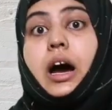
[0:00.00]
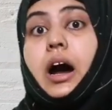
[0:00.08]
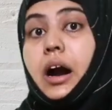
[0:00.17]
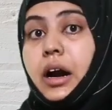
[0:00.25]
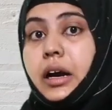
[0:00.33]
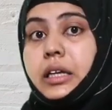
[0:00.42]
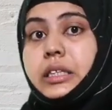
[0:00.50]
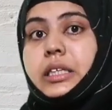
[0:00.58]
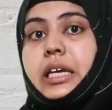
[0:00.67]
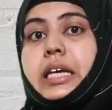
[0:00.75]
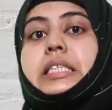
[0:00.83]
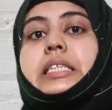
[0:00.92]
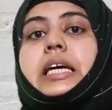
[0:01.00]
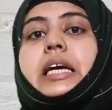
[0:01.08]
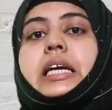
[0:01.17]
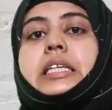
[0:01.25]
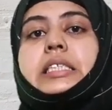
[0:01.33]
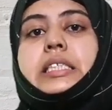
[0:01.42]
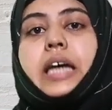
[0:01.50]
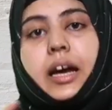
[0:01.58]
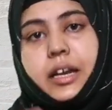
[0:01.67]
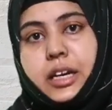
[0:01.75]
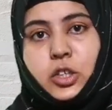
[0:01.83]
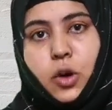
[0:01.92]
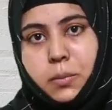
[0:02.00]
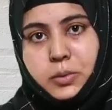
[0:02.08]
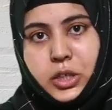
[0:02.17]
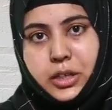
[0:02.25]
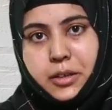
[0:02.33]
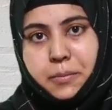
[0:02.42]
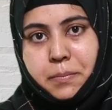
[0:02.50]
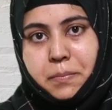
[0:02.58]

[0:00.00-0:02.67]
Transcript: Us is the indirect object.